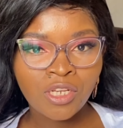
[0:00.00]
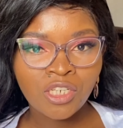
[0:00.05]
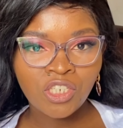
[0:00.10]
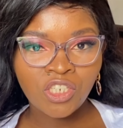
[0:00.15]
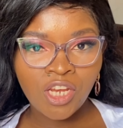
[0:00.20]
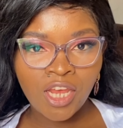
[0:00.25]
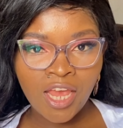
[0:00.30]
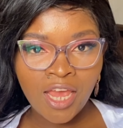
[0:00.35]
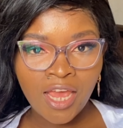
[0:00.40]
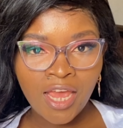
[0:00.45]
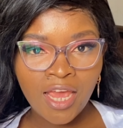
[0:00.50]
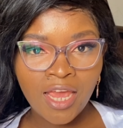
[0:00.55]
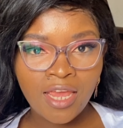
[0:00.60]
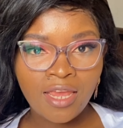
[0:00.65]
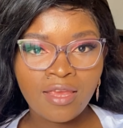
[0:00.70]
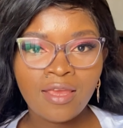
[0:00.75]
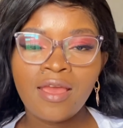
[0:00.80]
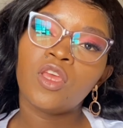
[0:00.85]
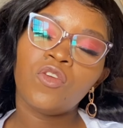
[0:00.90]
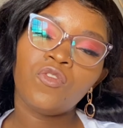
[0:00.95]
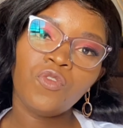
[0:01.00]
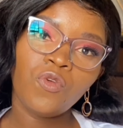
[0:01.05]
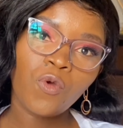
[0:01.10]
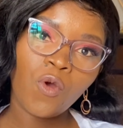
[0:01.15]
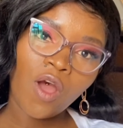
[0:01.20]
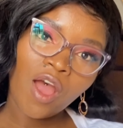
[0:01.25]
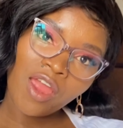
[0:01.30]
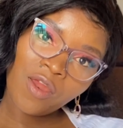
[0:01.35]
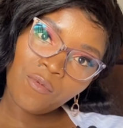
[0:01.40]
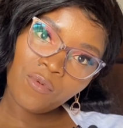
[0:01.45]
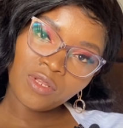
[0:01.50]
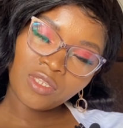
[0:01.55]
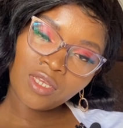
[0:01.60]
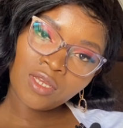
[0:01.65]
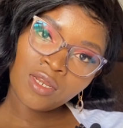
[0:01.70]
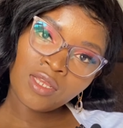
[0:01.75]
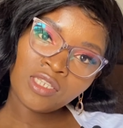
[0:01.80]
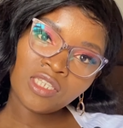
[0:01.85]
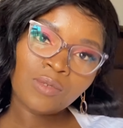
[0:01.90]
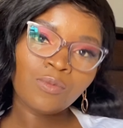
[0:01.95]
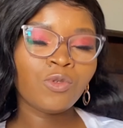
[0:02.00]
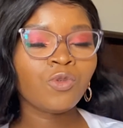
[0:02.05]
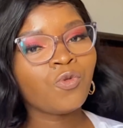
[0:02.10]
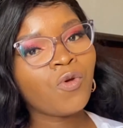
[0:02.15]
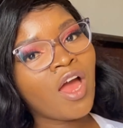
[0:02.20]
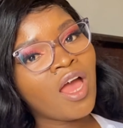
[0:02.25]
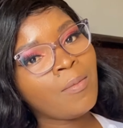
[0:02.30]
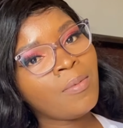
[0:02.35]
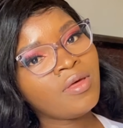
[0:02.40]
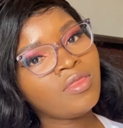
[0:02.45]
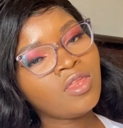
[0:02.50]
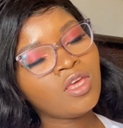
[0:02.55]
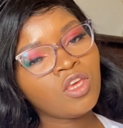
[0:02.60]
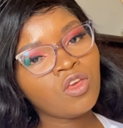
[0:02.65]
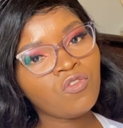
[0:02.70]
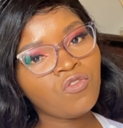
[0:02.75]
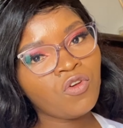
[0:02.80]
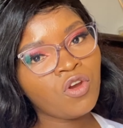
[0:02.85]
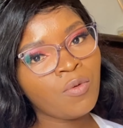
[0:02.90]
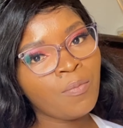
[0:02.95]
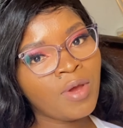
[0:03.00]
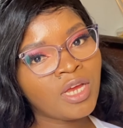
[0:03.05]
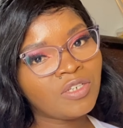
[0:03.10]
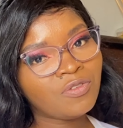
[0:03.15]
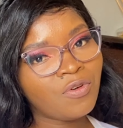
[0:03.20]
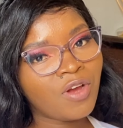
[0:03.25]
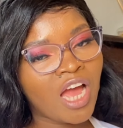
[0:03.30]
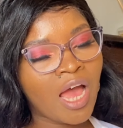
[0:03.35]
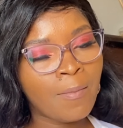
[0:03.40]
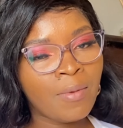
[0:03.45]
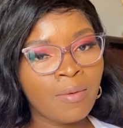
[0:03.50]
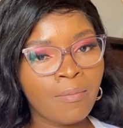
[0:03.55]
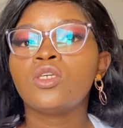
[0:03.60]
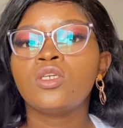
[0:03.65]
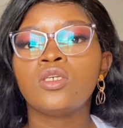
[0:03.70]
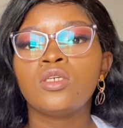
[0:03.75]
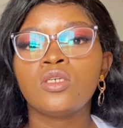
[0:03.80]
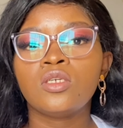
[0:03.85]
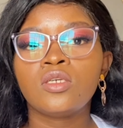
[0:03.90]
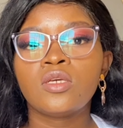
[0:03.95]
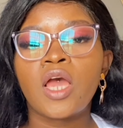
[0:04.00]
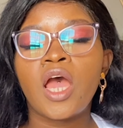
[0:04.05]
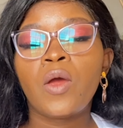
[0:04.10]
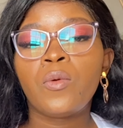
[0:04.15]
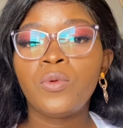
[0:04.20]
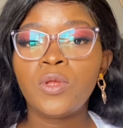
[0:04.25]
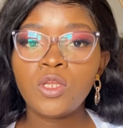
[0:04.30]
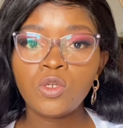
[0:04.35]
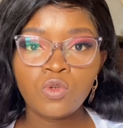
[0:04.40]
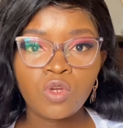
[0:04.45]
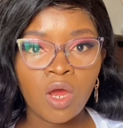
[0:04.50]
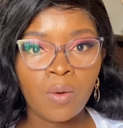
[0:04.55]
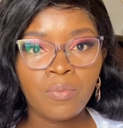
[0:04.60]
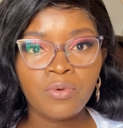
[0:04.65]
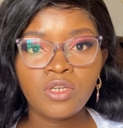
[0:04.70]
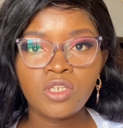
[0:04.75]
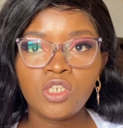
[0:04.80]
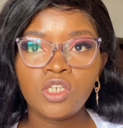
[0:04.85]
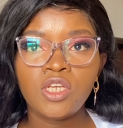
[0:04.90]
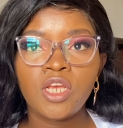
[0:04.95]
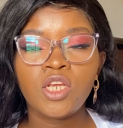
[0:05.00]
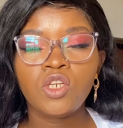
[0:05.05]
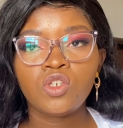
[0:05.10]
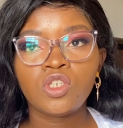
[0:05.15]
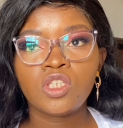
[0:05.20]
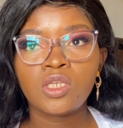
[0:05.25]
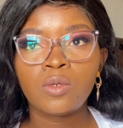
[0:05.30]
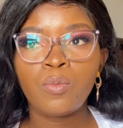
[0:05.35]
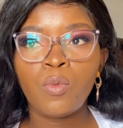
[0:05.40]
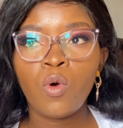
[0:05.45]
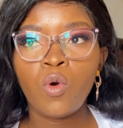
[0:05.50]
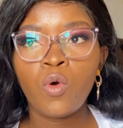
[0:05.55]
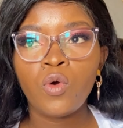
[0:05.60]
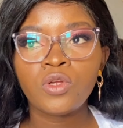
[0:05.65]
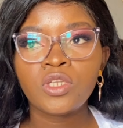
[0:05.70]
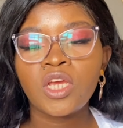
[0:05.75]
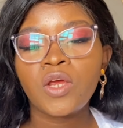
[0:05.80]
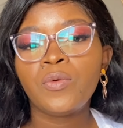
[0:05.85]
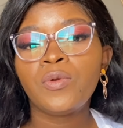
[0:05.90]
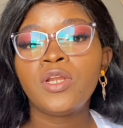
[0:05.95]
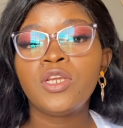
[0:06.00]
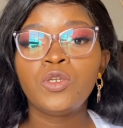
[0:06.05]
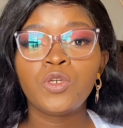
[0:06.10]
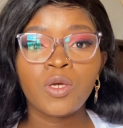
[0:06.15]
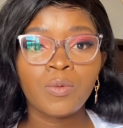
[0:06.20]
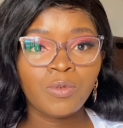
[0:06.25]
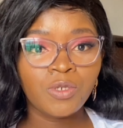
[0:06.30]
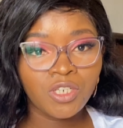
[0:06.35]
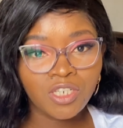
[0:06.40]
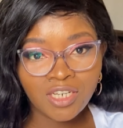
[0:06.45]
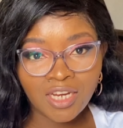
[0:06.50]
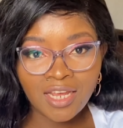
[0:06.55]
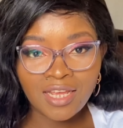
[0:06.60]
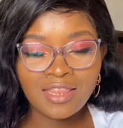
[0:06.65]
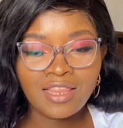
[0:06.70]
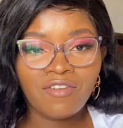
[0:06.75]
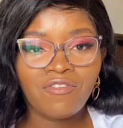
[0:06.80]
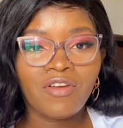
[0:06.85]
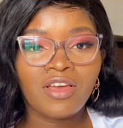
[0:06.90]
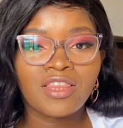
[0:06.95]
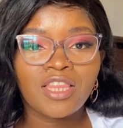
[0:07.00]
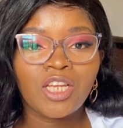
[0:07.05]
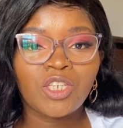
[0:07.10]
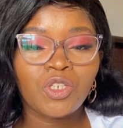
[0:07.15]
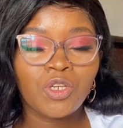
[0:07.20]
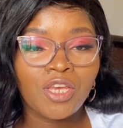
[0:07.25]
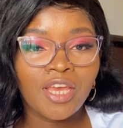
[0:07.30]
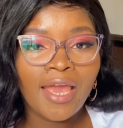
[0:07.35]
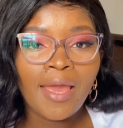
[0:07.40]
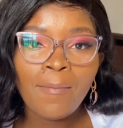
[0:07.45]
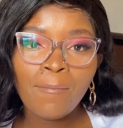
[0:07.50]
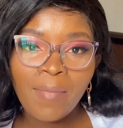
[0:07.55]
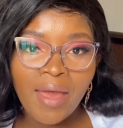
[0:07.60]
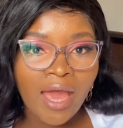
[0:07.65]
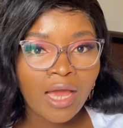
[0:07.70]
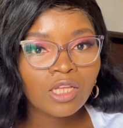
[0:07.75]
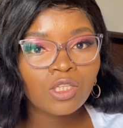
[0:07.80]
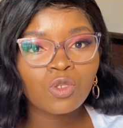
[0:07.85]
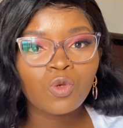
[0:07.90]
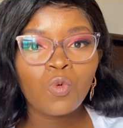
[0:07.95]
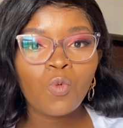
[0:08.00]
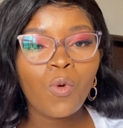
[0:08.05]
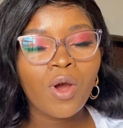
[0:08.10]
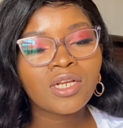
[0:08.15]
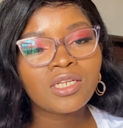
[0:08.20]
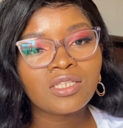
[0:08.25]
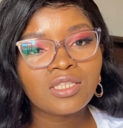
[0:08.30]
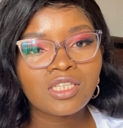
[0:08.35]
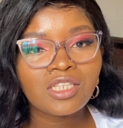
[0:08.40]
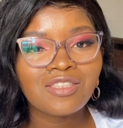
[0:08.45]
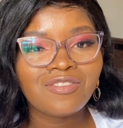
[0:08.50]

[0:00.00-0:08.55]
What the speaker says: Jay. If you are a returning subscriber, thank you very much for coming back. I really do appreciate your support. I really do appreciate the fact that you came back to watch this